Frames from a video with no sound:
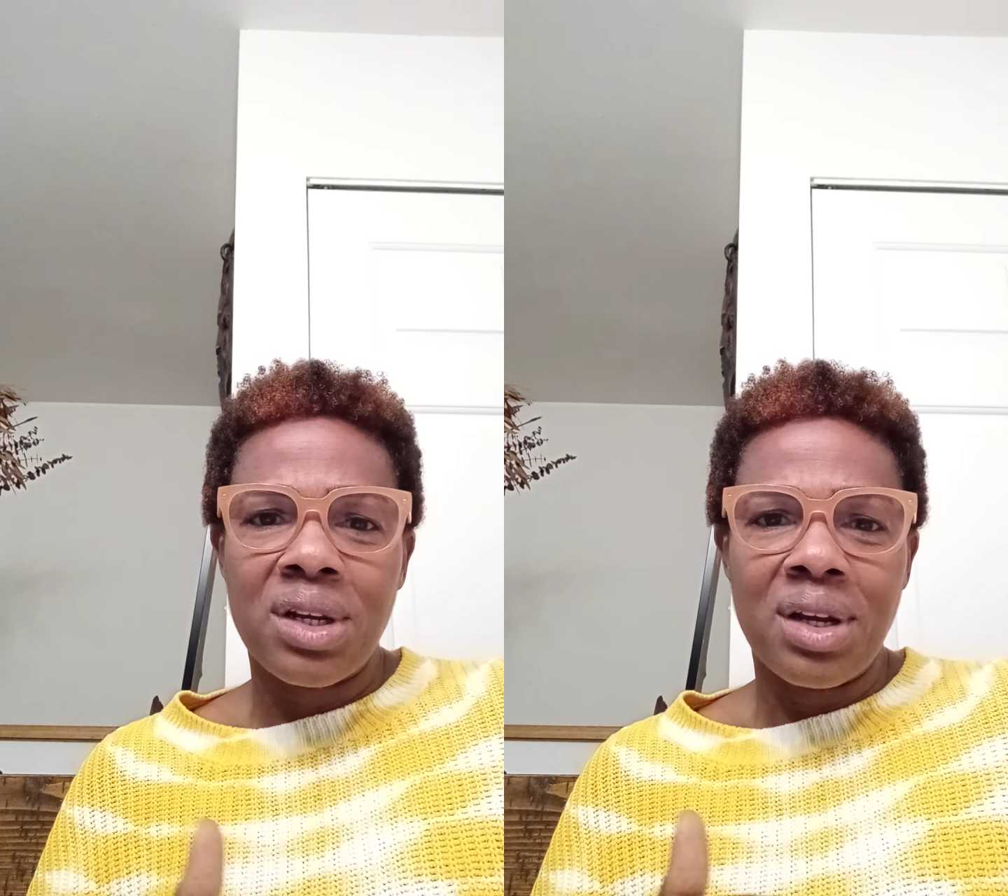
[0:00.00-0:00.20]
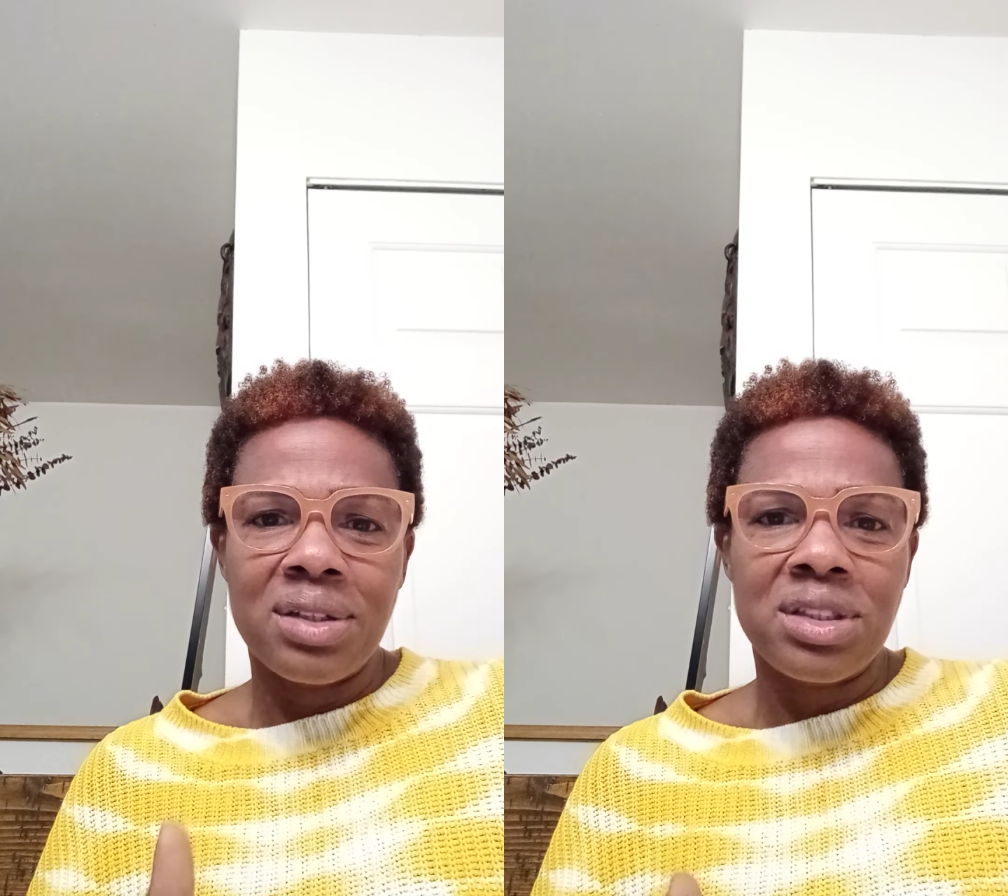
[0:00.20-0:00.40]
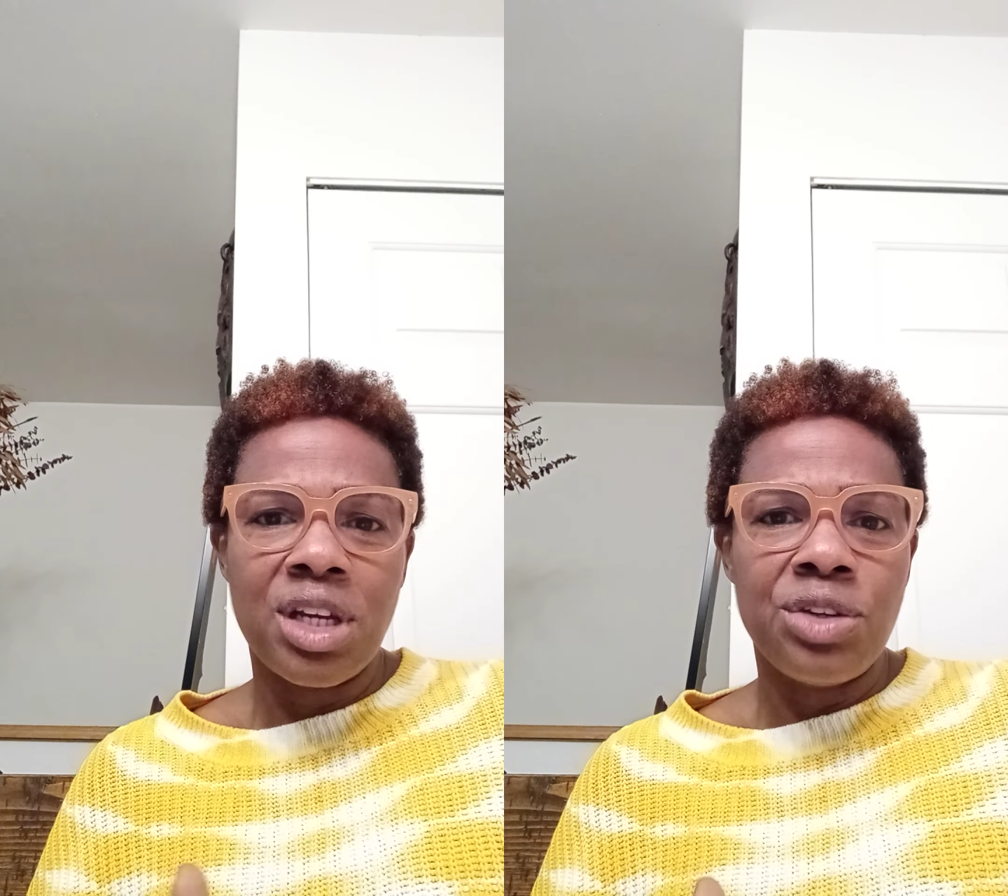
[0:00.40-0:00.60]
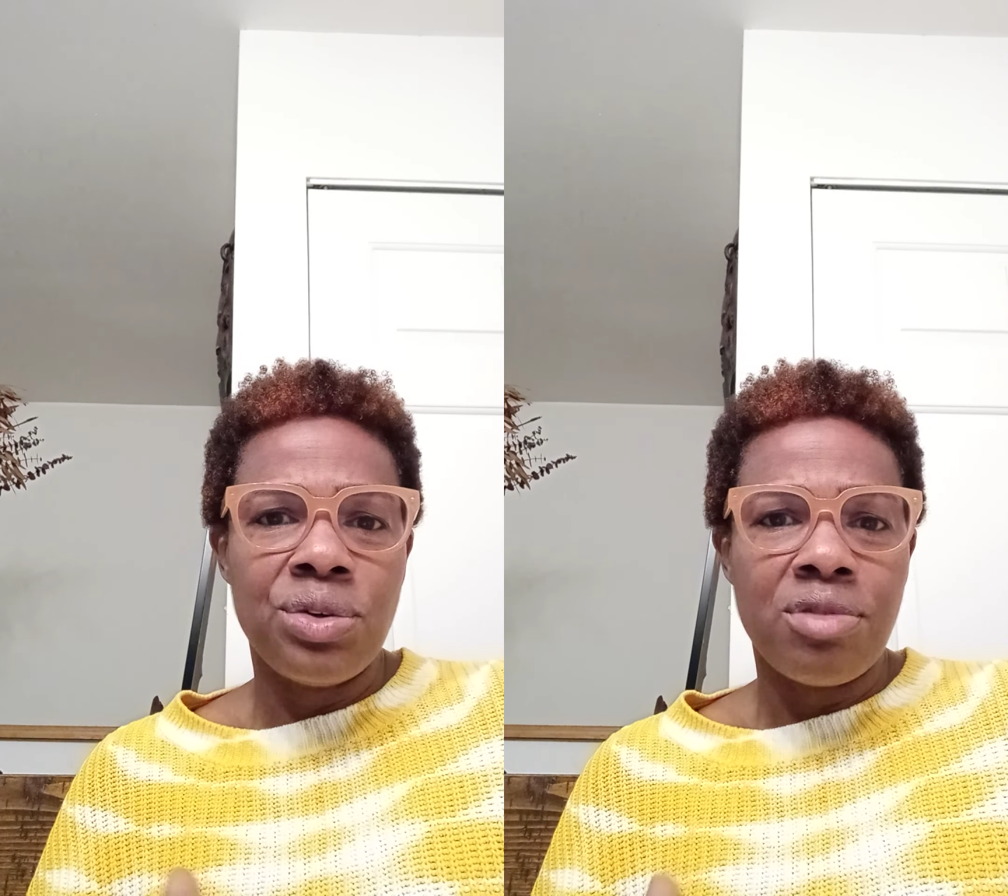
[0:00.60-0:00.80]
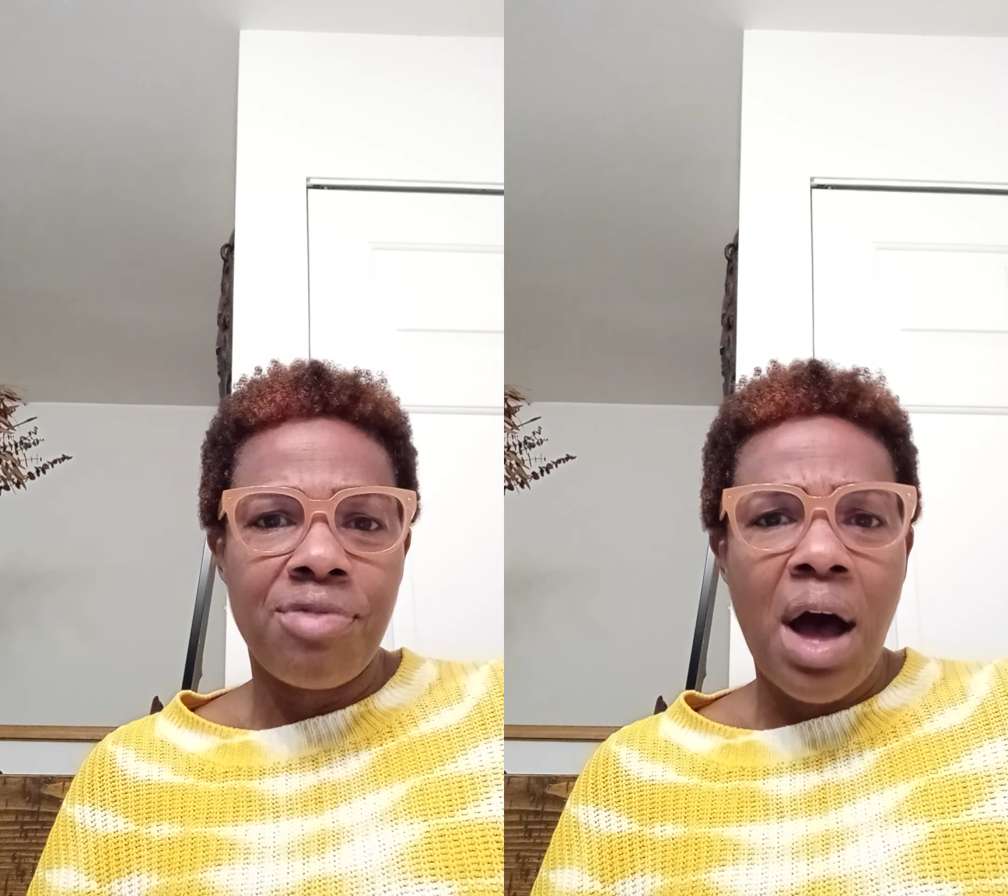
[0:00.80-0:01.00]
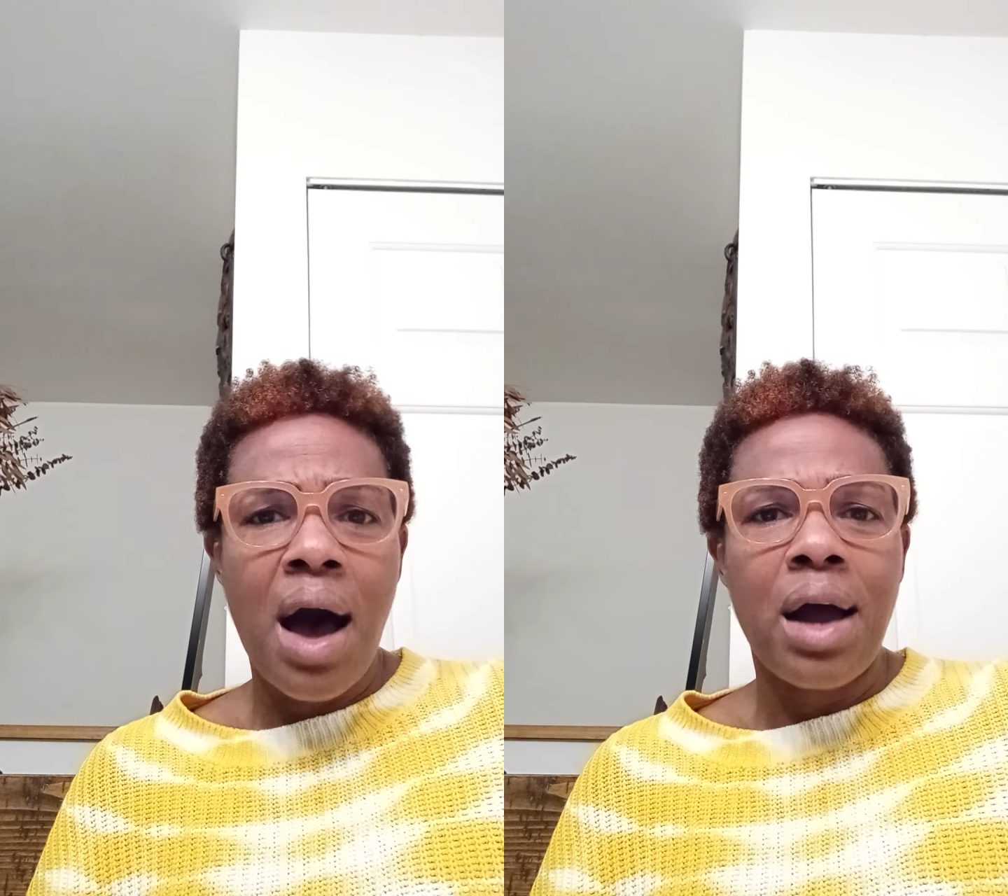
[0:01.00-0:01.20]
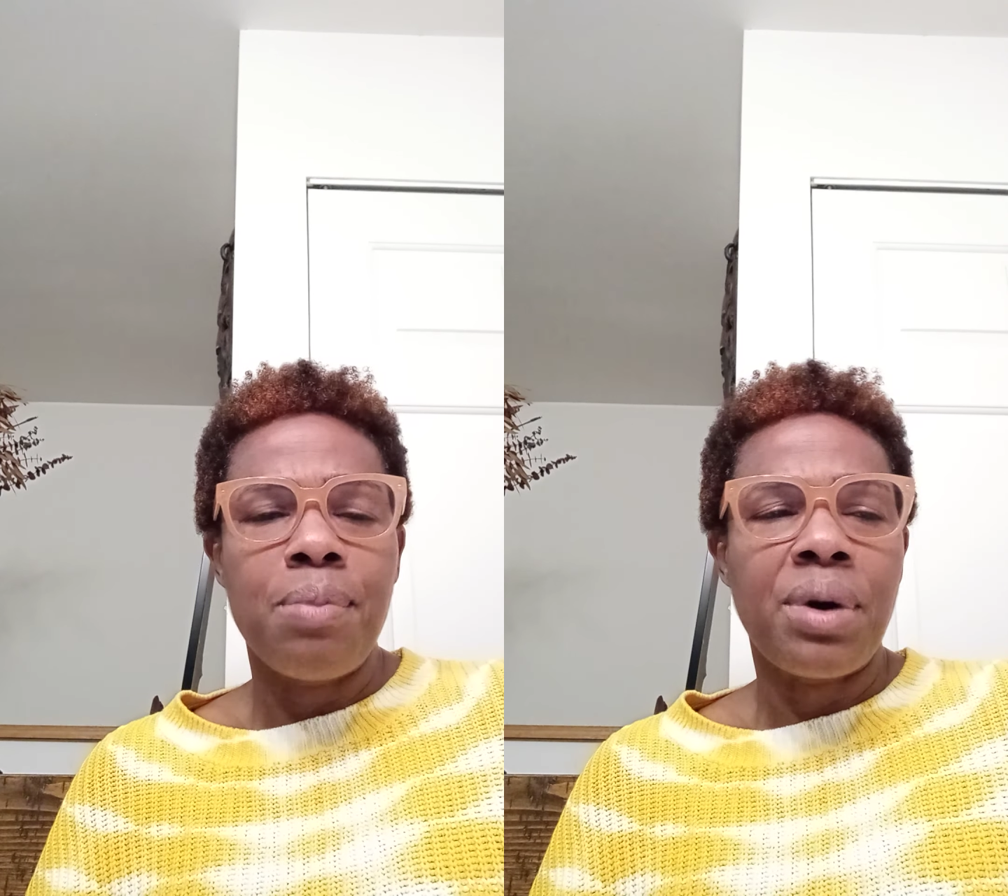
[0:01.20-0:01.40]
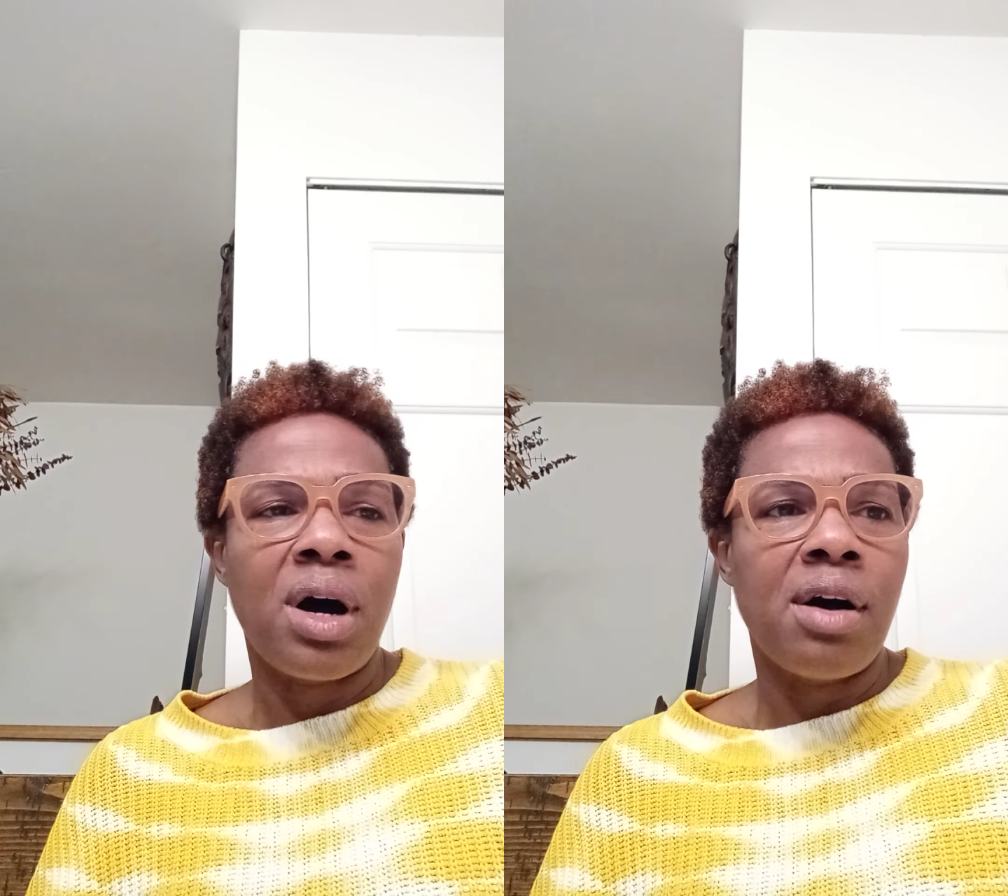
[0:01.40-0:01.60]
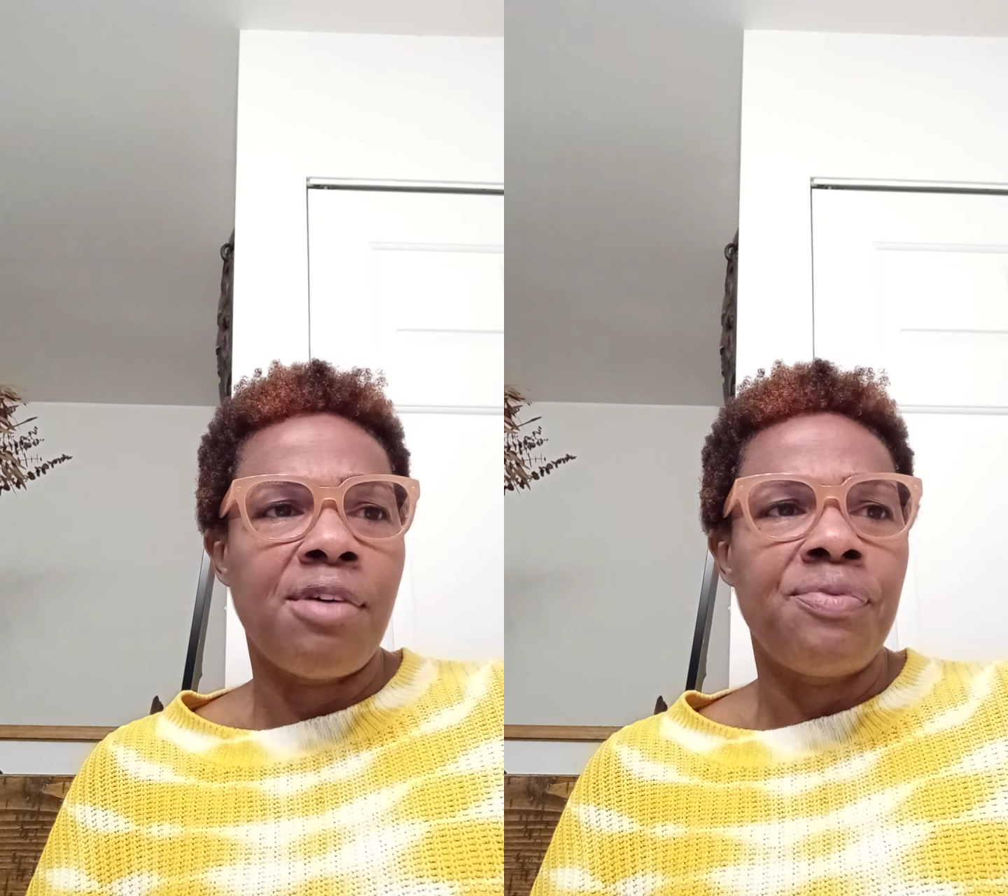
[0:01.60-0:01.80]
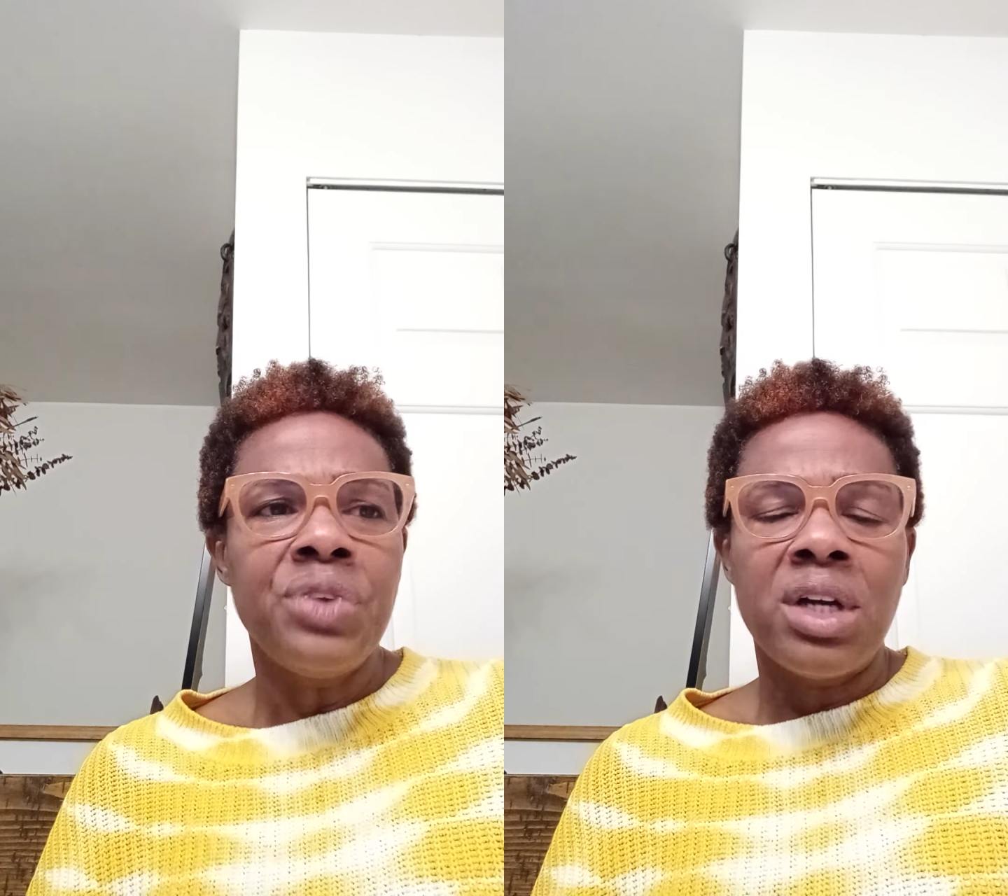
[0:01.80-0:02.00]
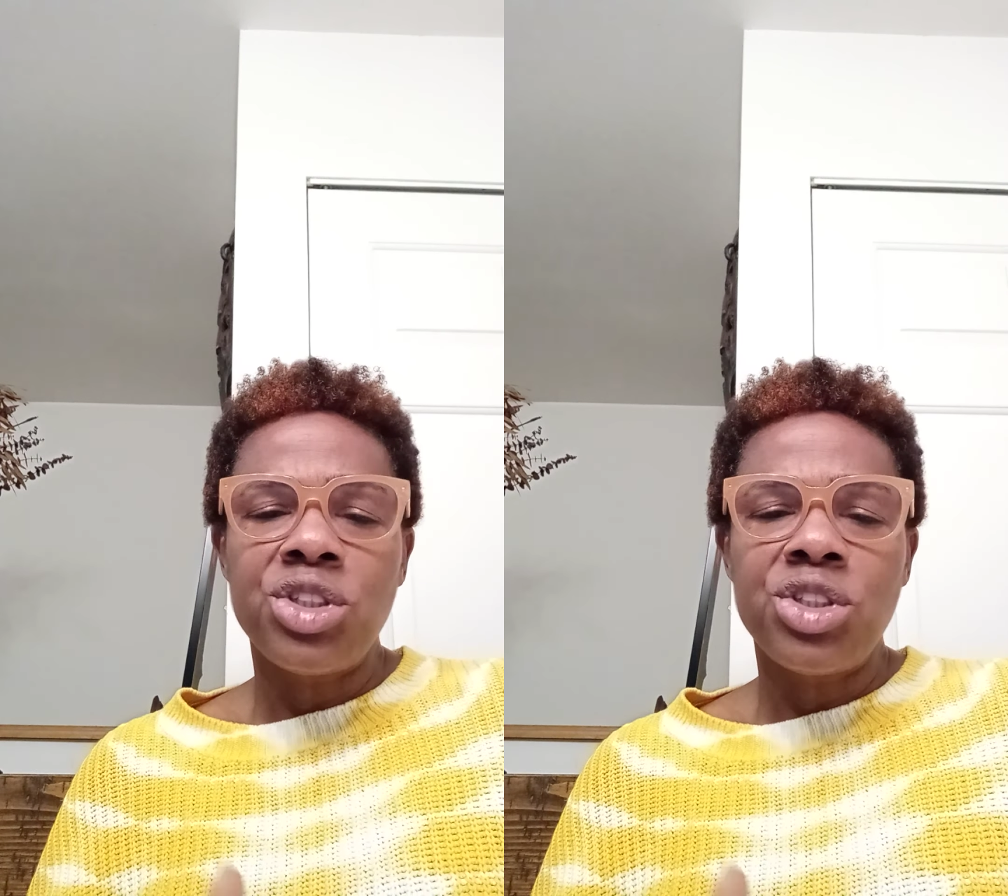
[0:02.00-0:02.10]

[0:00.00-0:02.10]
continue the vibe of